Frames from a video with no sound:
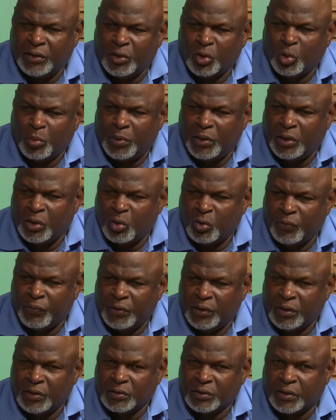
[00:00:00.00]
ain't nobody over
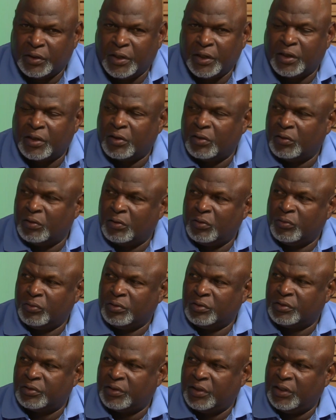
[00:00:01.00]
there as a kicker on
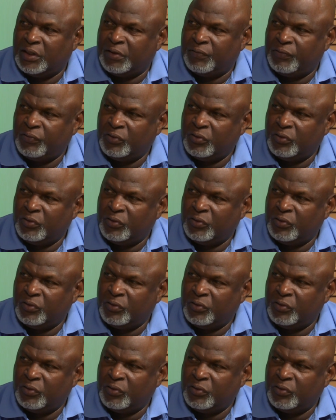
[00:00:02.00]
the staff.